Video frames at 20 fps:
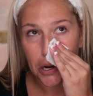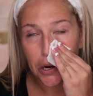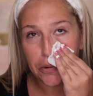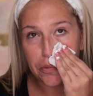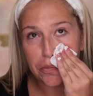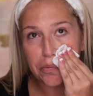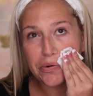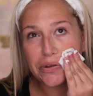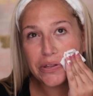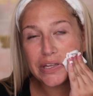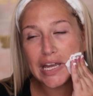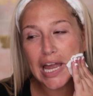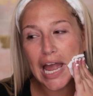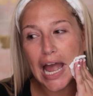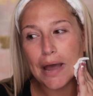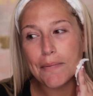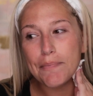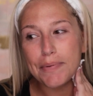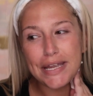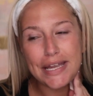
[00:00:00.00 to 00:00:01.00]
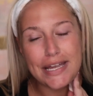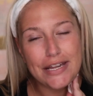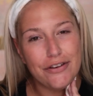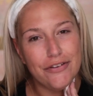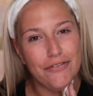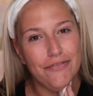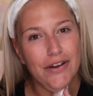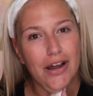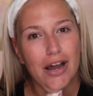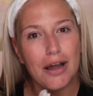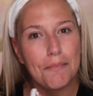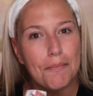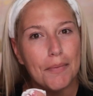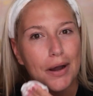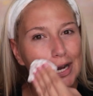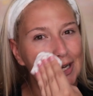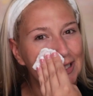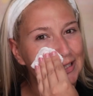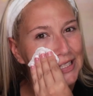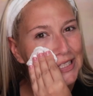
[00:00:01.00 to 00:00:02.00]
are really happy and you've gotten
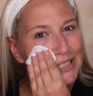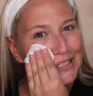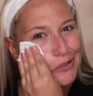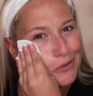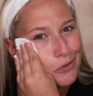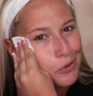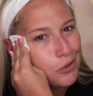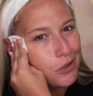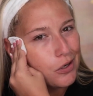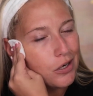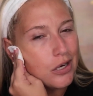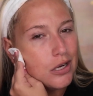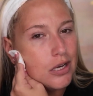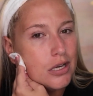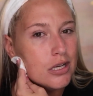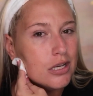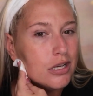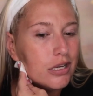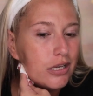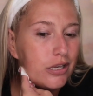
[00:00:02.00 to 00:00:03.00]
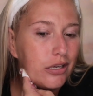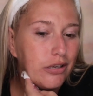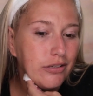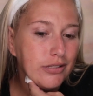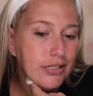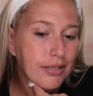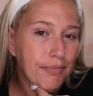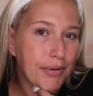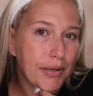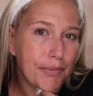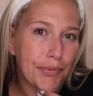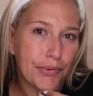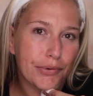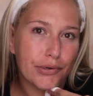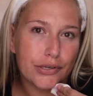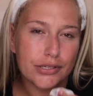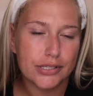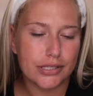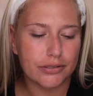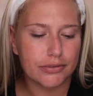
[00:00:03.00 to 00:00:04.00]
boxes or you know, some people
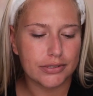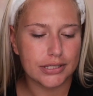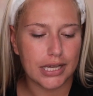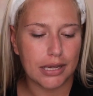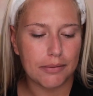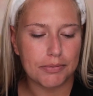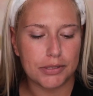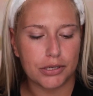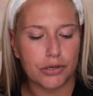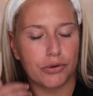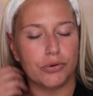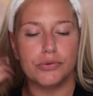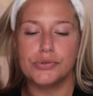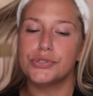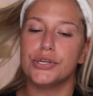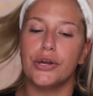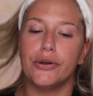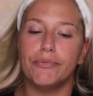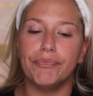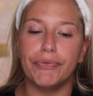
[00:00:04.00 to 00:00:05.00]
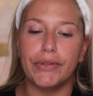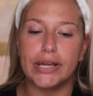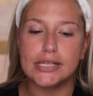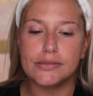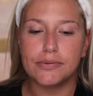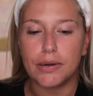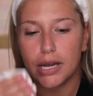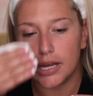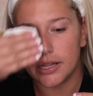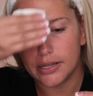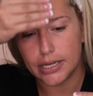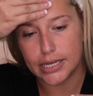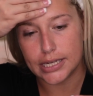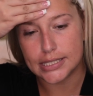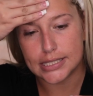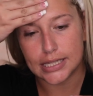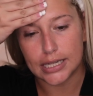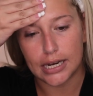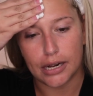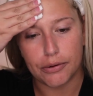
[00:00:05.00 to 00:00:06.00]
are still skeptical. So that's why, like I
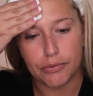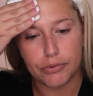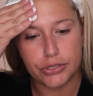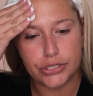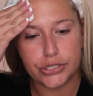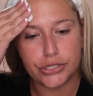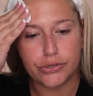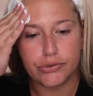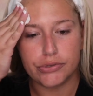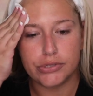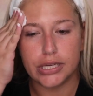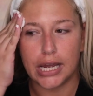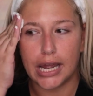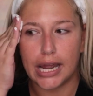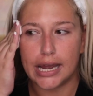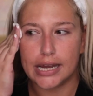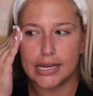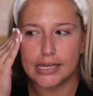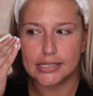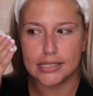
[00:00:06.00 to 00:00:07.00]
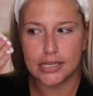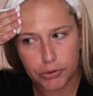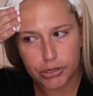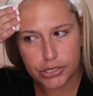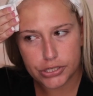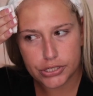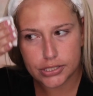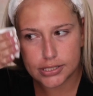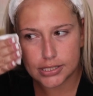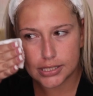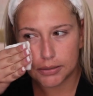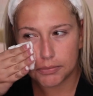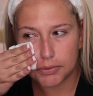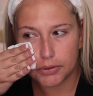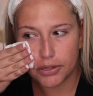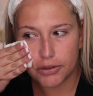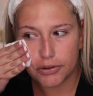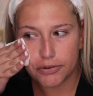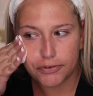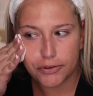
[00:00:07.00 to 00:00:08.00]
said, I want you to ask questions down
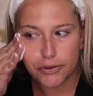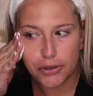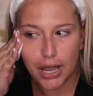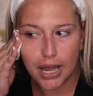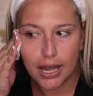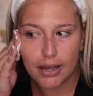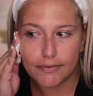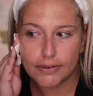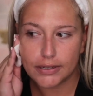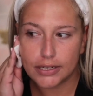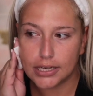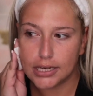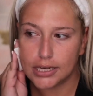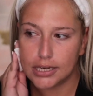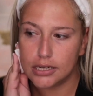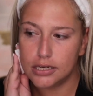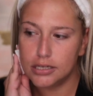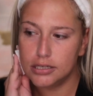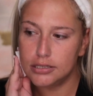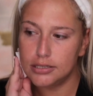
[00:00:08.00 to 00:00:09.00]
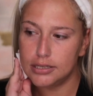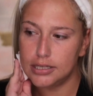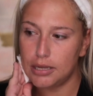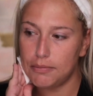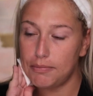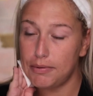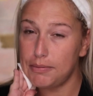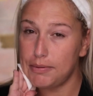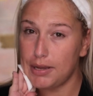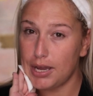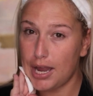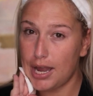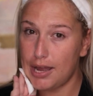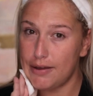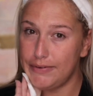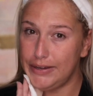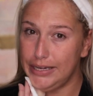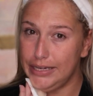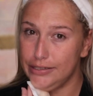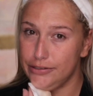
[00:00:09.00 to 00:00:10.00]
below if you have any that maybe I
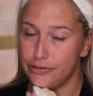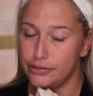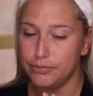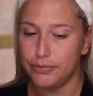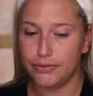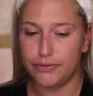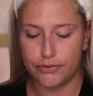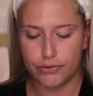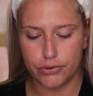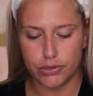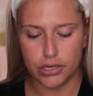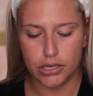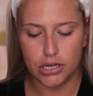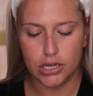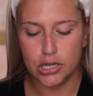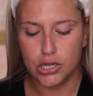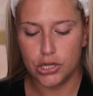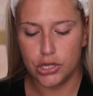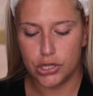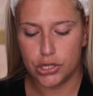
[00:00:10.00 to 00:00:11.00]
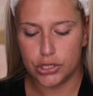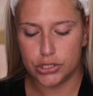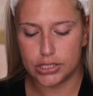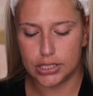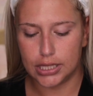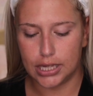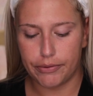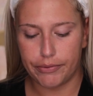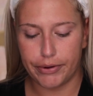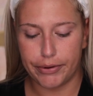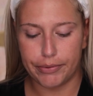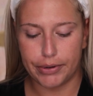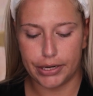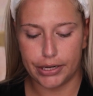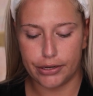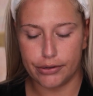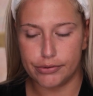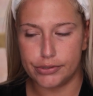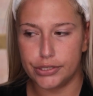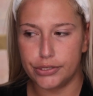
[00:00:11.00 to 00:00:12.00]
haven't answered before. So that way when I
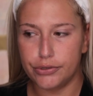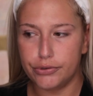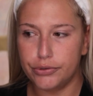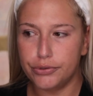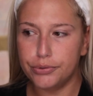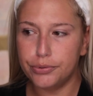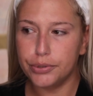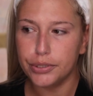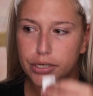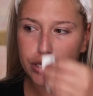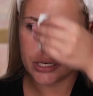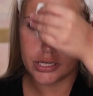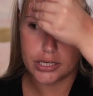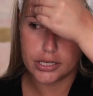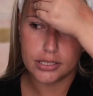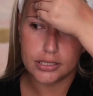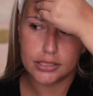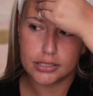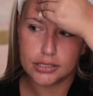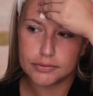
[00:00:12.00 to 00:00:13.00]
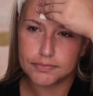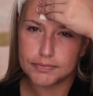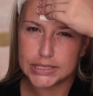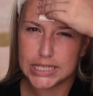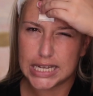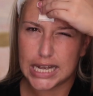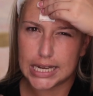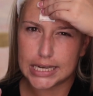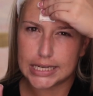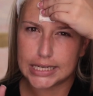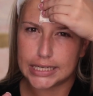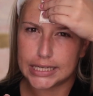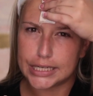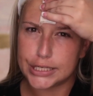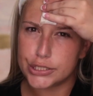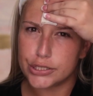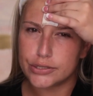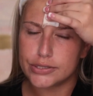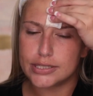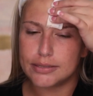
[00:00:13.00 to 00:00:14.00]
go to New York, I can
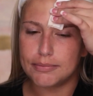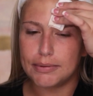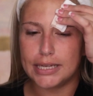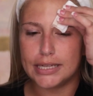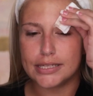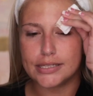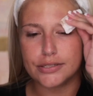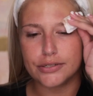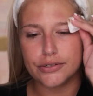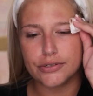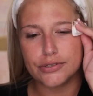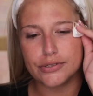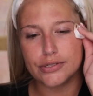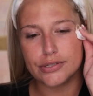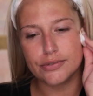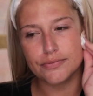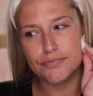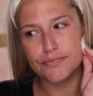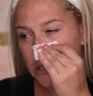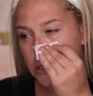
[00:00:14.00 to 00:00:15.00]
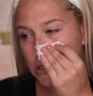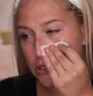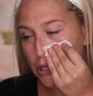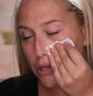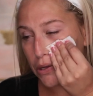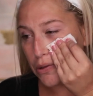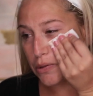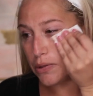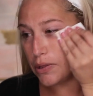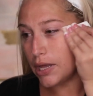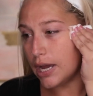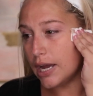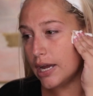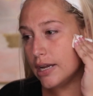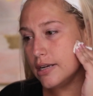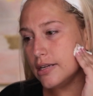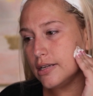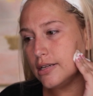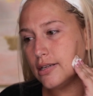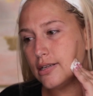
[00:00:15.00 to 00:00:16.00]
get y'all some answers. So
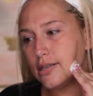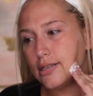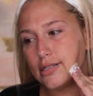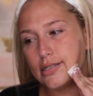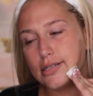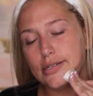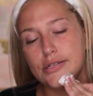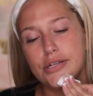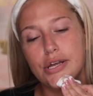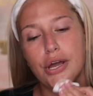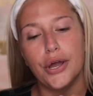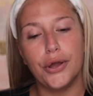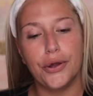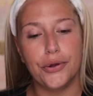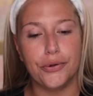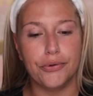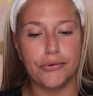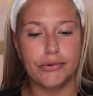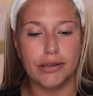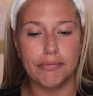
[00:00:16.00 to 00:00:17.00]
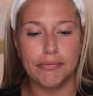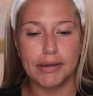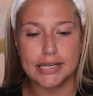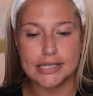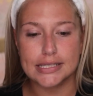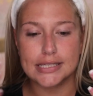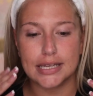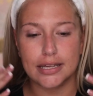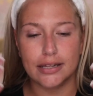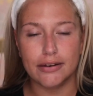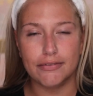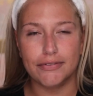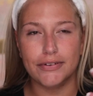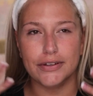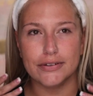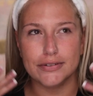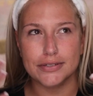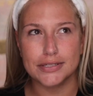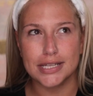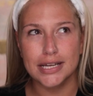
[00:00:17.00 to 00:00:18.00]
that is toned and my skin
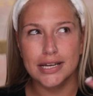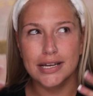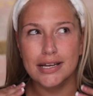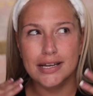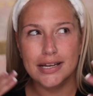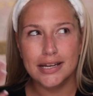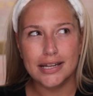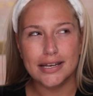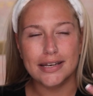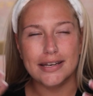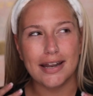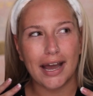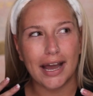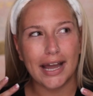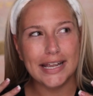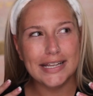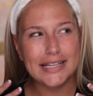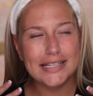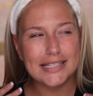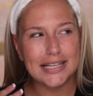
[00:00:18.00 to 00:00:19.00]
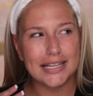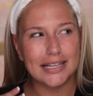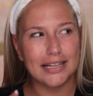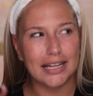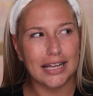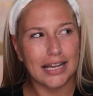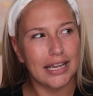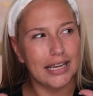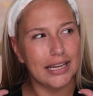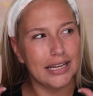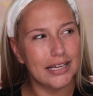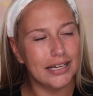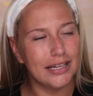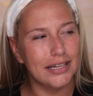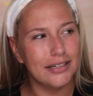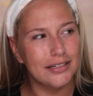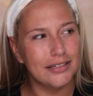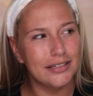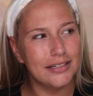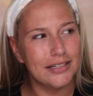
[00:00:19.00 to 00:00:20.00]
feels nice and like,
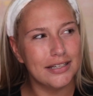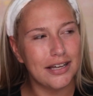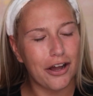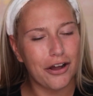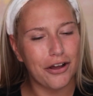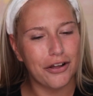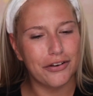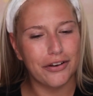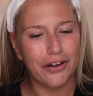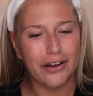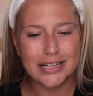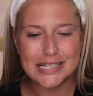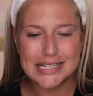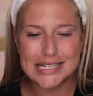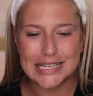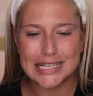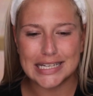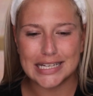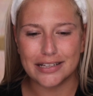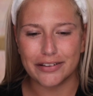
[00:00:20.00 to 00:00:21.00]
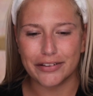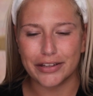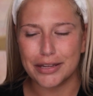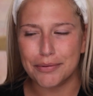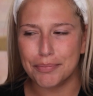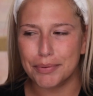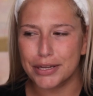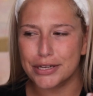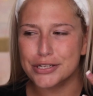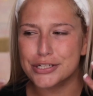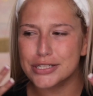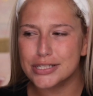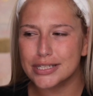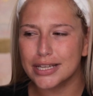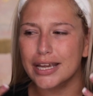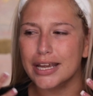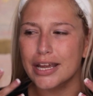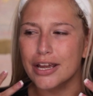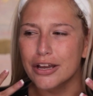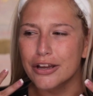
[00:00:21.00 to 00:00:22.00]
not tingly, but it's just
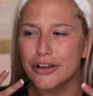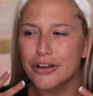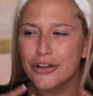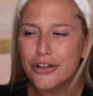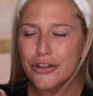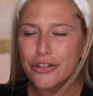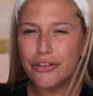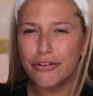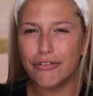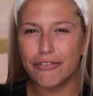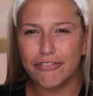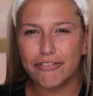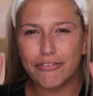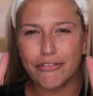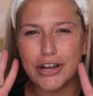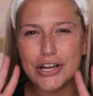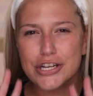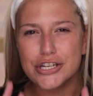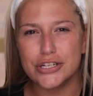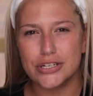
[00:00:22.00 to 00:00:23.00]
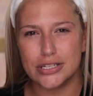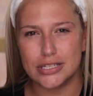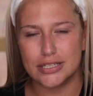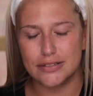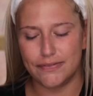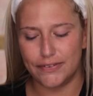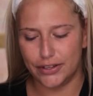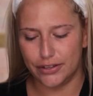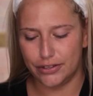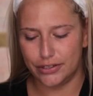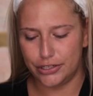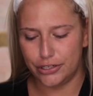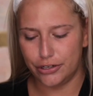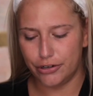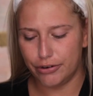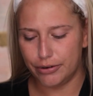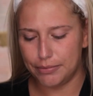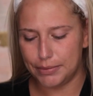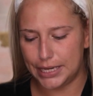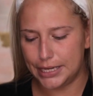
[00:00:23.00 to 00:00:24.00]
like the freshness feeling, you
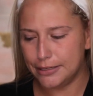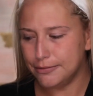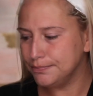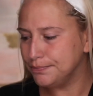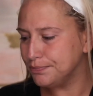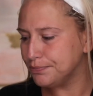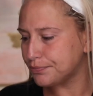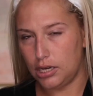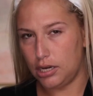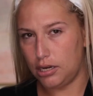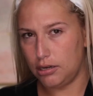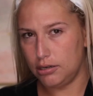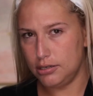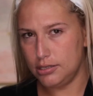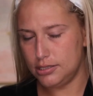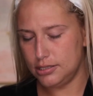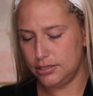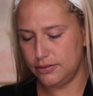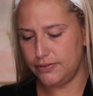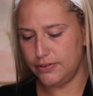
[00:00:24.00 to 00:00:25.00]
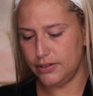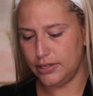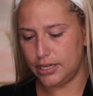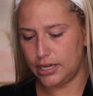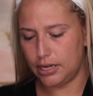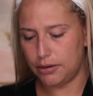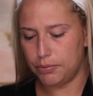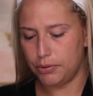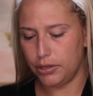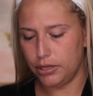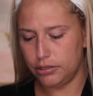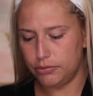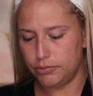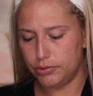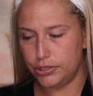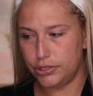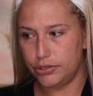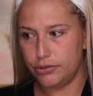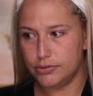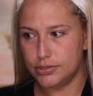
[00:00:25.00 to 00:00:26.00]
know what I mean? I honestly feel like I probably
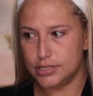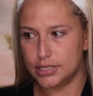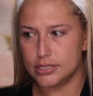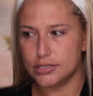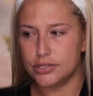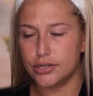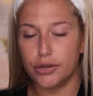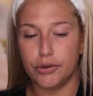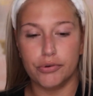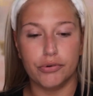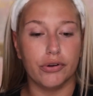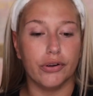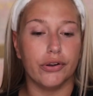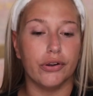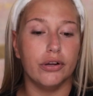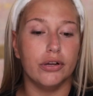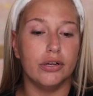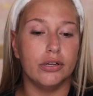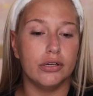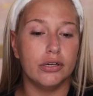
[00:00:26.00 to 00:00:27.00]
would use this toner